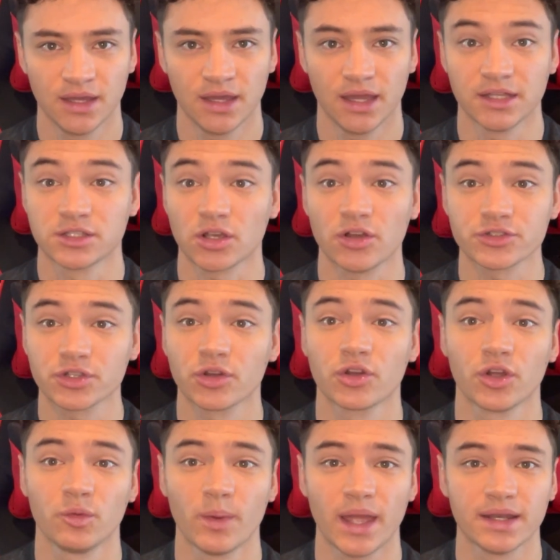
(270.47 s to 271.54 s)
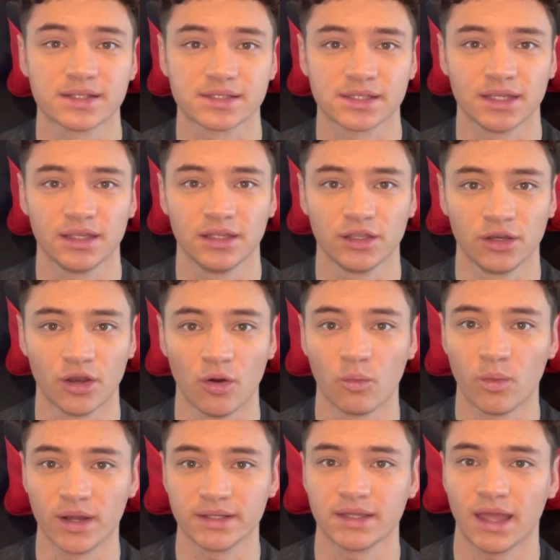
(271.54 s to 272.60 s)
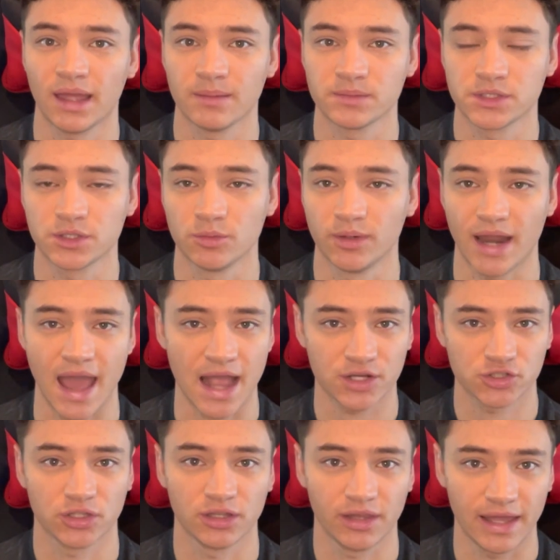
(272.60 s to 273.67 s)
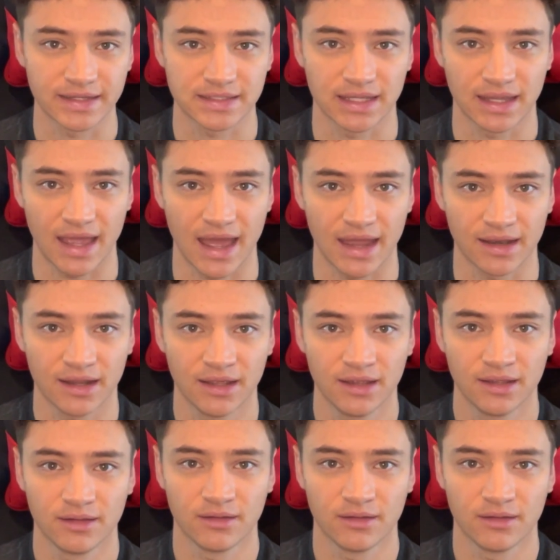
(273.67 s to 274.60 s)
It's also a good way to see, you know, what games you would actually like to get,